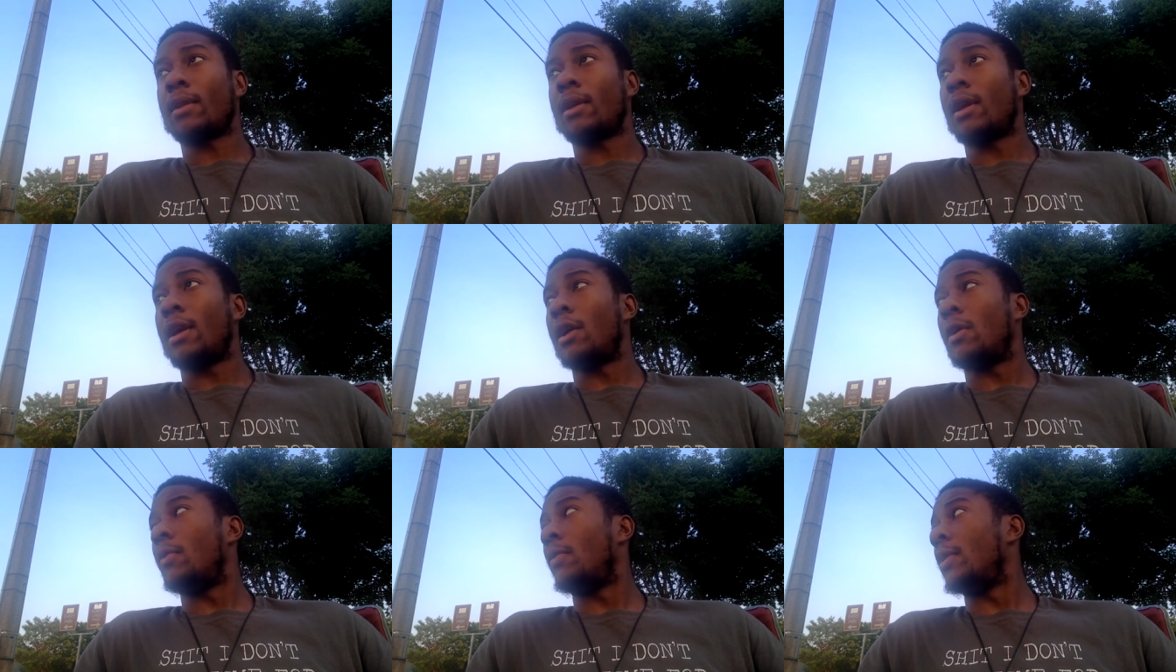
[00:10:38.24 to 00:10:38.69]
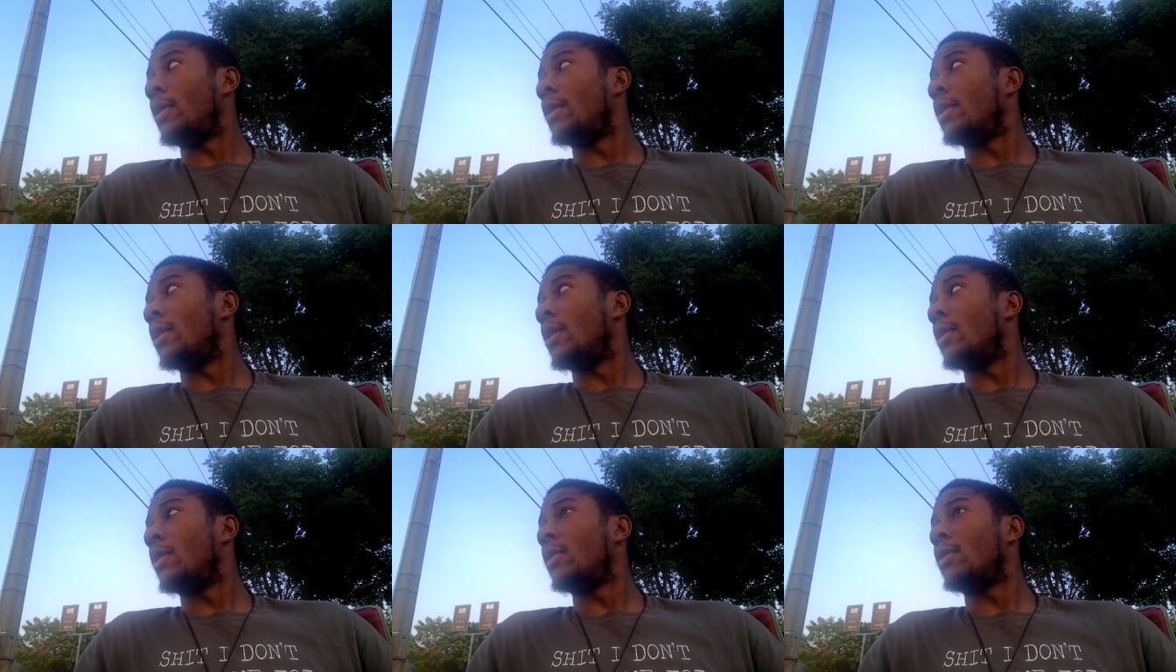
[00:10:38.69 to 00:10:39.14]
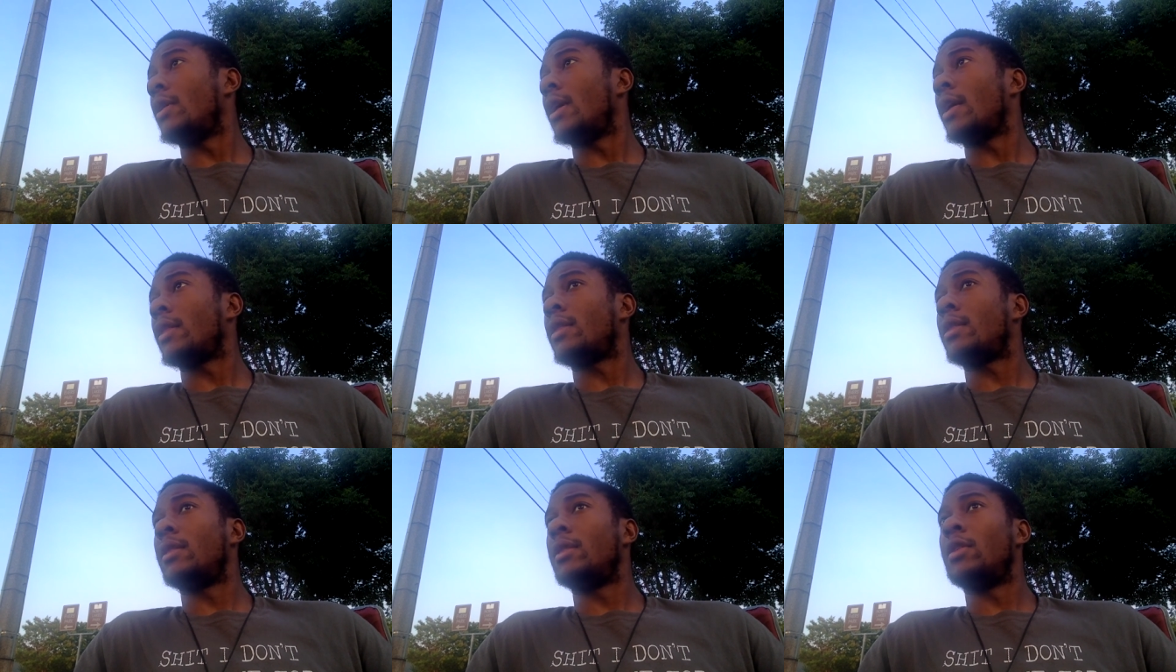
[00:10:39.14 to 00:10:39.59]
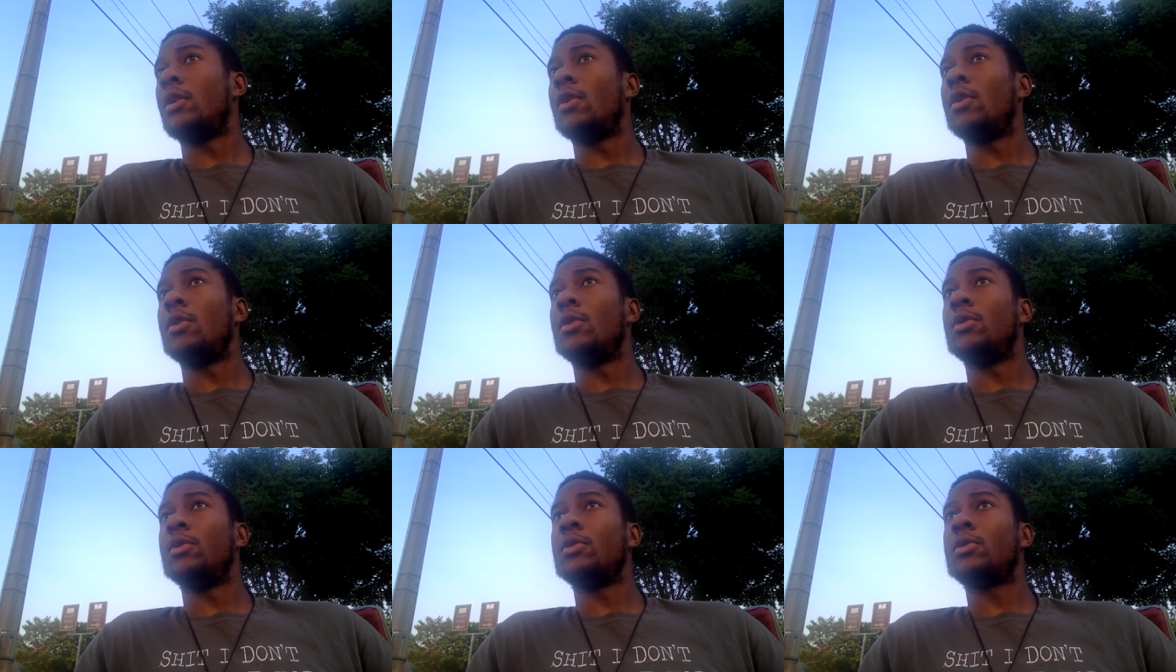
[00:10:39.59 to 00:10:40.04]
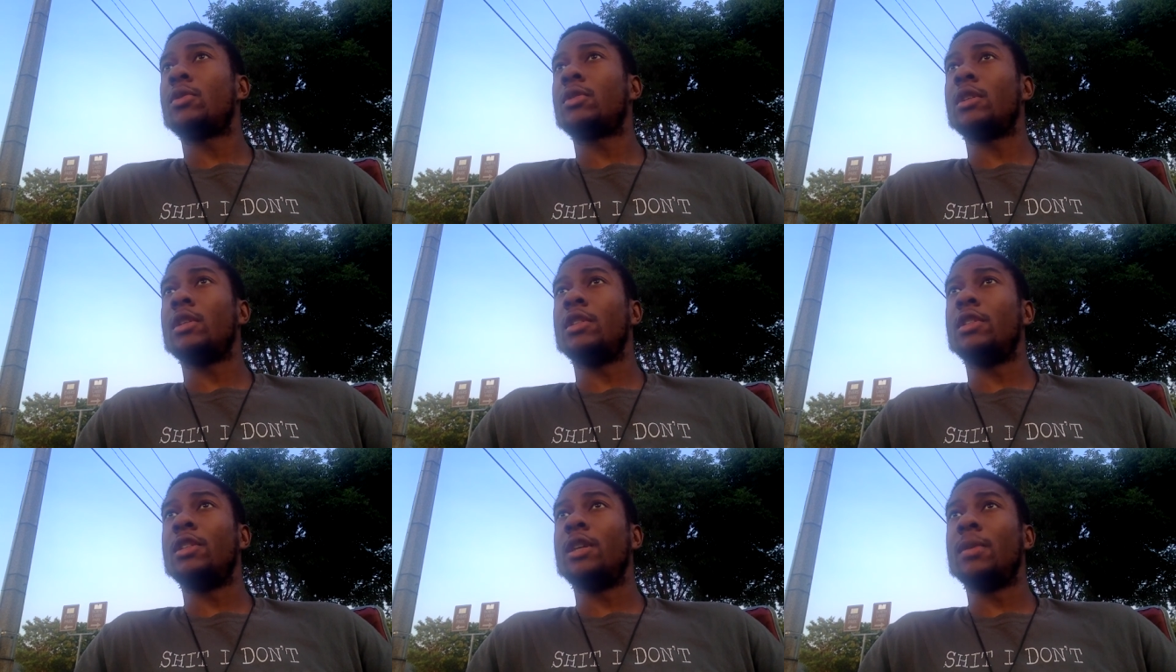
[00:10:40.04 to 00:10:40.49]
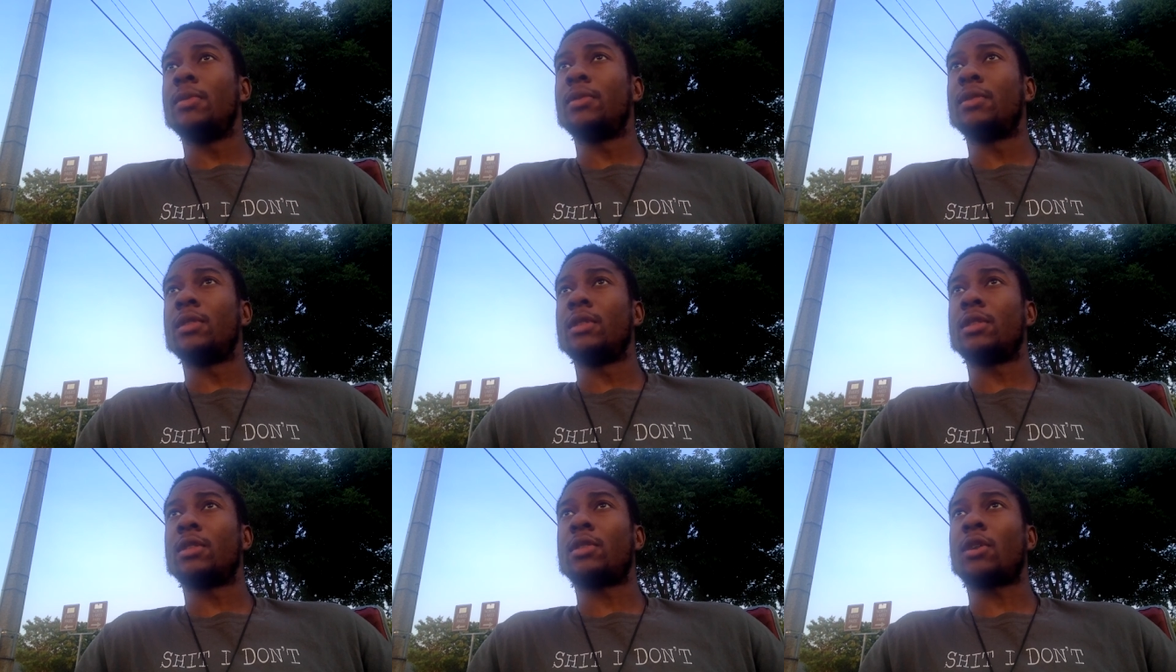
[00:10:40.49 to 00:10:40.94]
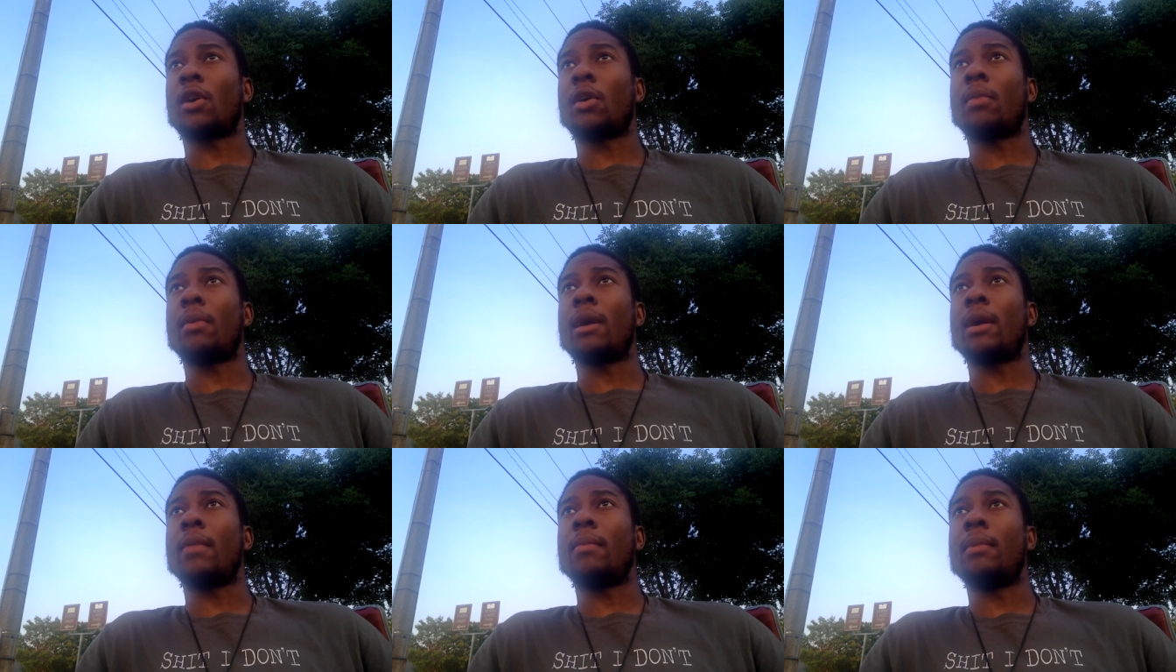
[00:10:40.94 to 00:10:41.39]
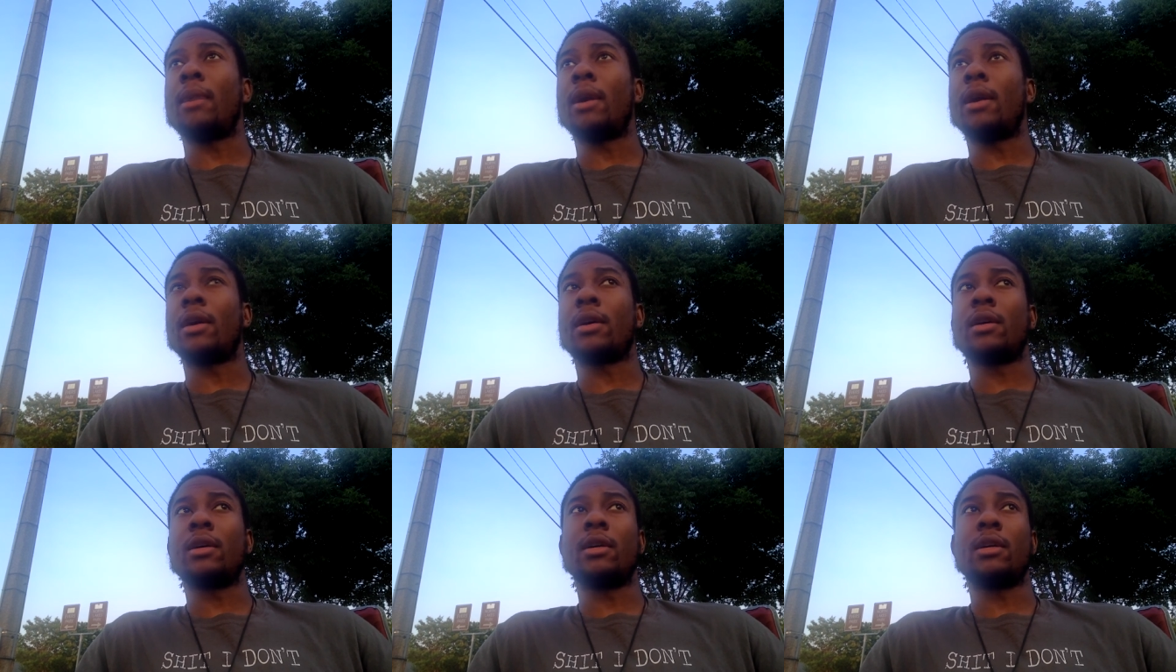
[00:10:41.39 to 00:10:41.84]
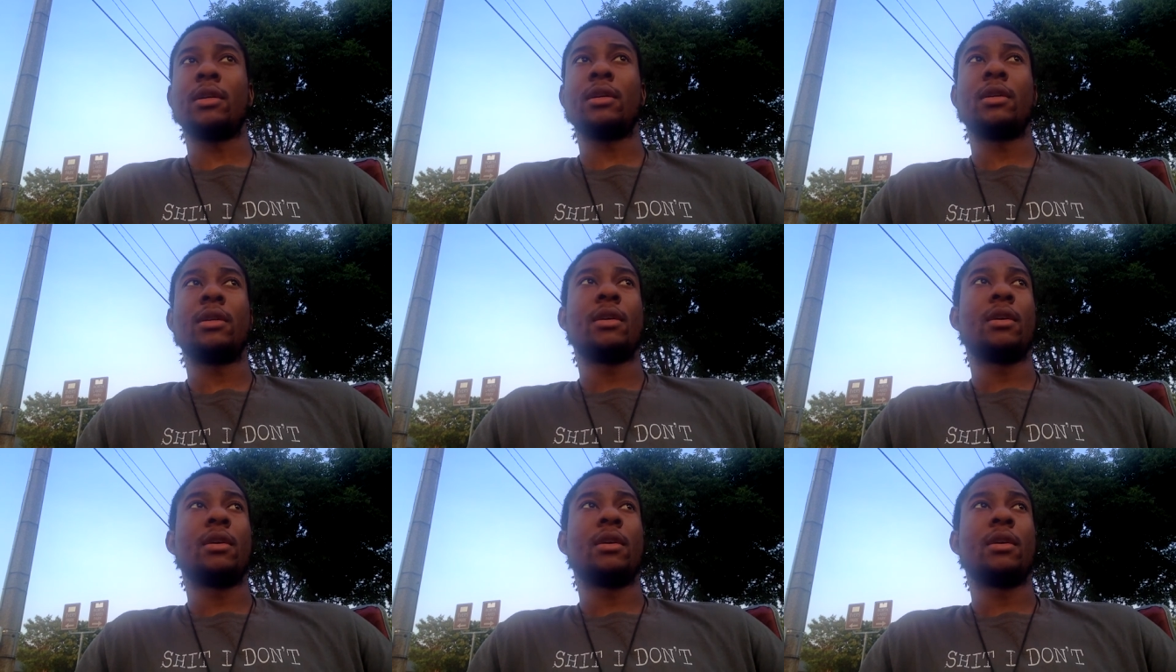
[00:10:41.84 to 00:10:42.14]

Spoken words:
And we know that those Egyptians is talking about America